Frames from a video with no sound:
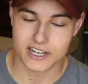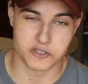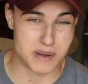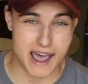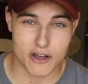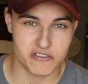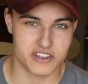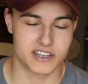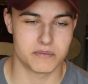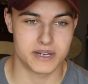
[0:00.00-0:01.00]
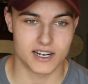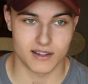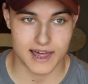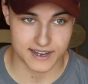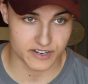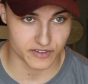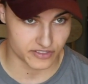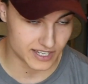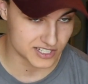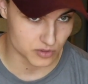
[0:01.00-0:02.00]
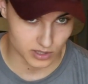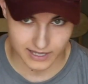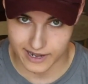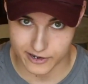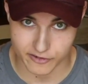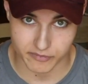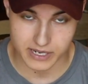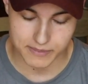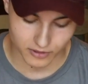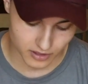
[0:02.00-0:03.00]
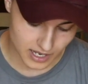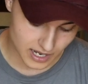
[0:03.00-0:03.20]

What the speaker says: Because powerlifting can mean a lot of different things to a lot of different people.